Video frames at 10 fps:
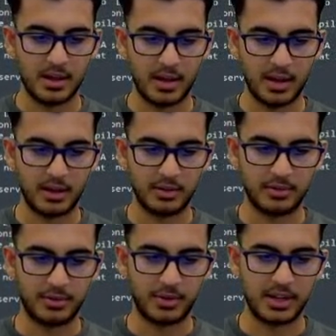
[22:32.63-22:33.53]
And
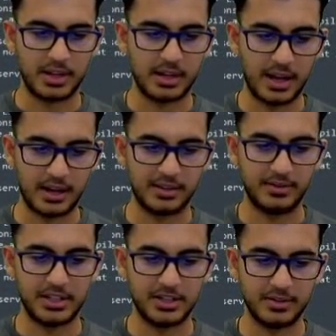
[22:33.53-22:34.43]
for the
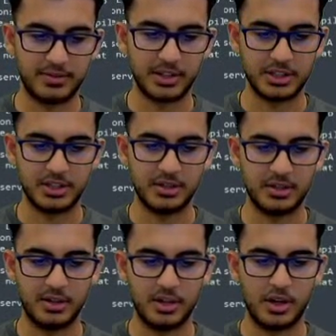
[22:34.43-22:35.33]
activation function,
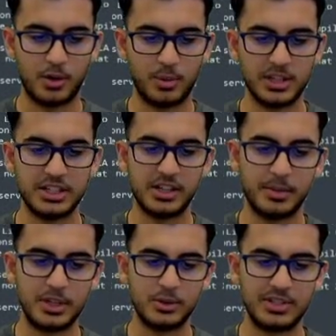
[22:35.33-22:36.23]
we're actually going to
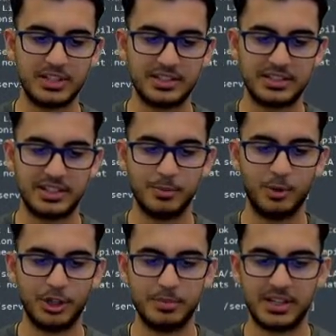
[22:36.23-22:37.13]
be using
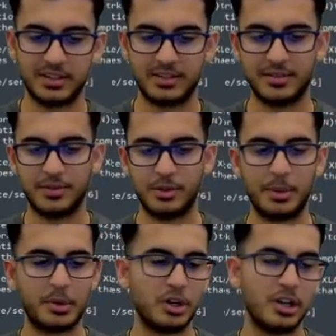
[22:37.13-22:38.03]
sigmoid, because if you
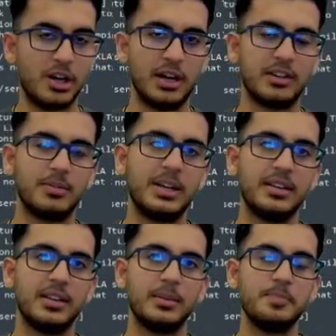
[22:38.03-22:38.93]
remember earlier, I
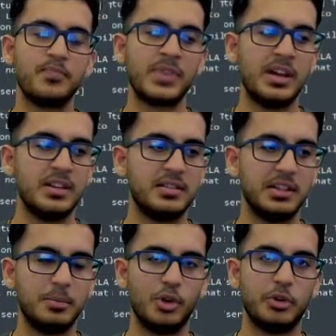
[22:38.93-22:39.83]
explained that
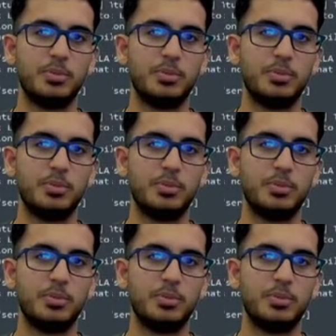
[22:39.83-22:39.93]
sigmoid